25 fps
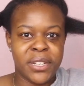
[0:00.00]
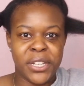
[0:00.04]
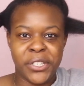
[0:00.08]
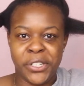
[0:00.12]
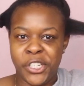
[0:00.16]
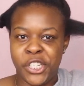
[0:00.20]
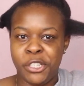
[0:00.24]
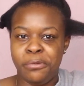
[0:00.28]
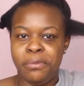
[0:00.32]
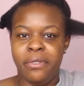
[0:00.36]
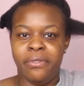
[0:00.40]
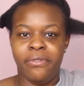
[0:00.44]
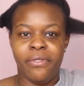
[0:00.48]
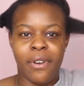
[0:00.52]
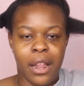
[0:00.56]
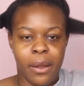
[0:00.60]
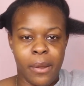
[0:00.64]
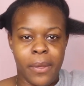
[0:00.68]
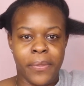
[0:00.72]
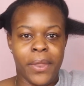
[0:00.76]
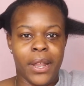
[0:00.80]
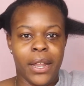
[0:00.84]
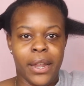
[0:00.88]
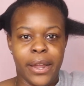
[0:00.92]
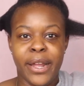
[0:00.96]
I should just be
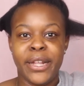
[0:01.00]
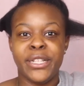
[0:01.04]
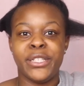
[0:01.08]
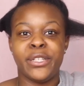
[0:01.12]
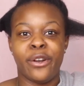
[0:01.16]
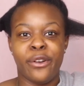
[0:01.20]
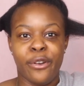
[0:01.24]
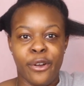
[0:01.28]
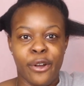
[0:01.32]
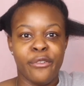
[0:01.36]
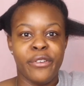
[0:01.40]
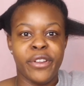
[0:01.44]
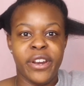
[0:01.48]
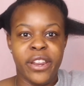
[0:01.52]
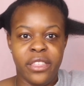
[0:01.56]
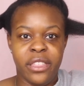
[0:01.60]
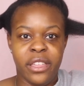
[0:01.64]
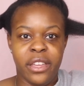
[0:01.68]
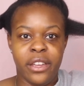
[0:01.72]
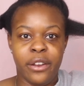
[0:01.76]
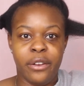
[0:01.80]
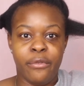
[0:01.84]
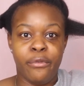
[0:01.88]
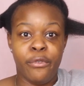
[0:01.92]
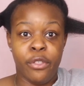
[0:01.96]
following the lines that are already
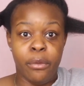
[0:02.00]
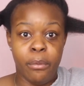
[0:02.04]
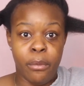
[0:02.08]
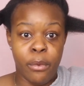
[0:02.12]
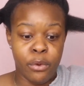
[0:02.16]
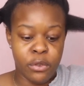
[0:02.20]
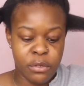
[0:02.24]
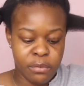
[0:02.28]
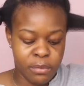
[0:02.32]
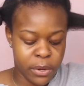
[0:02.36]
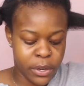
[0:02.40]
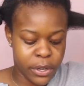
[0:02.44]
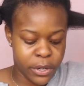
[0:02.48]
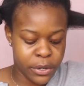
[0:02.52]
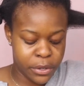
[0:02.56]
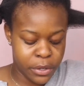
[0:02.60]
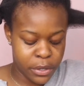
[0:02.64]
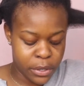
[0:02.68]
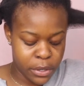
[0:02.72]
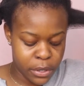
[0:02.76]
there for the most part.